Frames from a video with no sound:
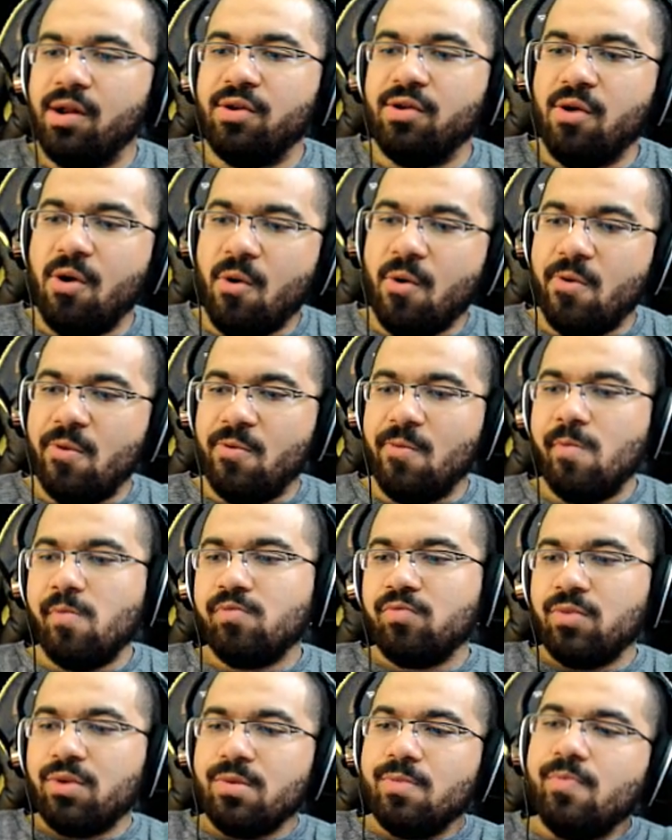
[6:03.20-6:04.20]
know.
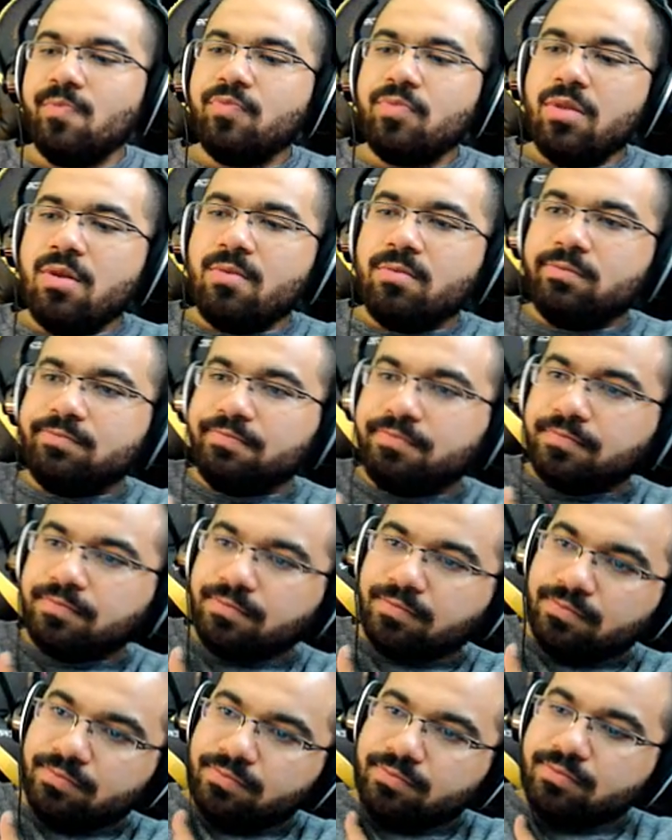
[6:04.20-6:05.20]
Perfect. I
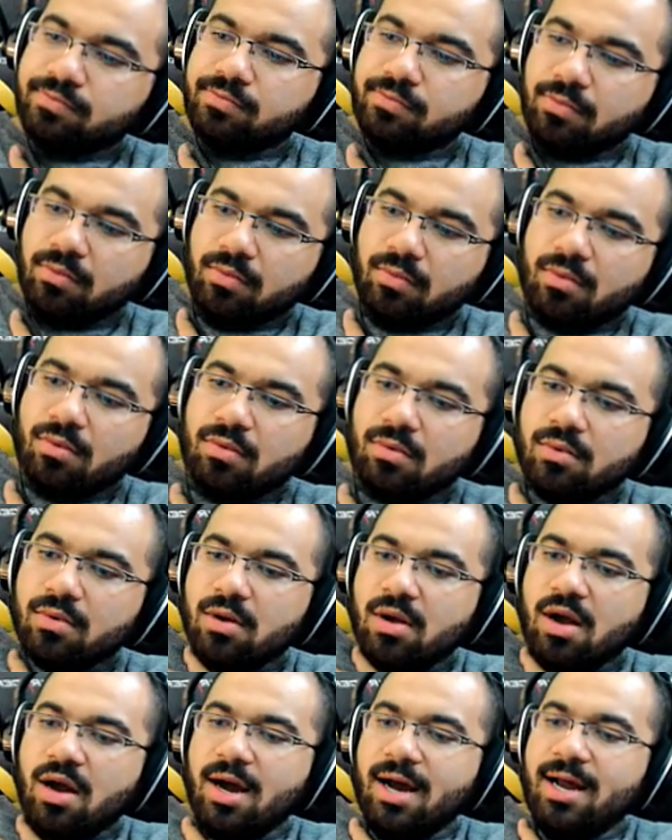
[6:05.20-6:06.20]
mean, am I good?
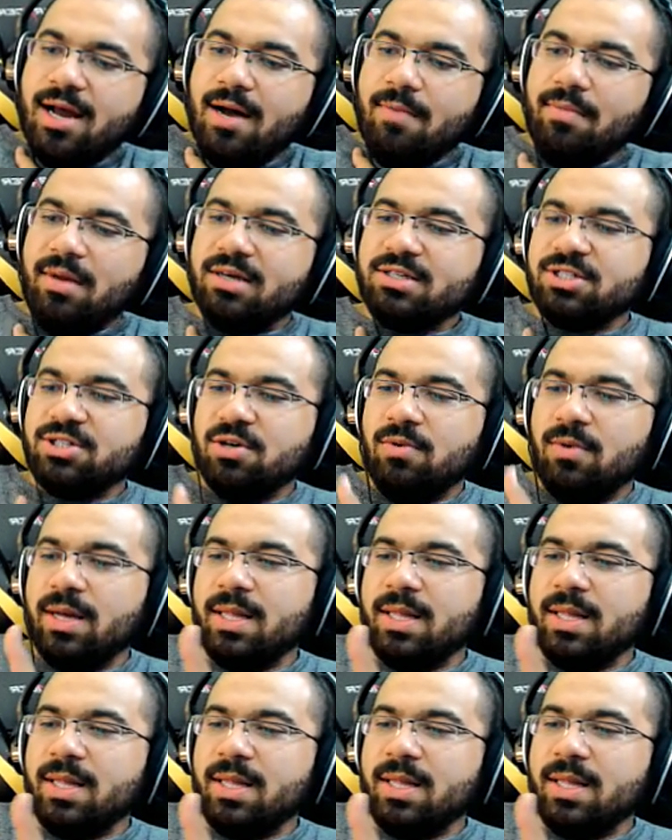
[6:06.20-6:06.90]
All right, I'm not sure why the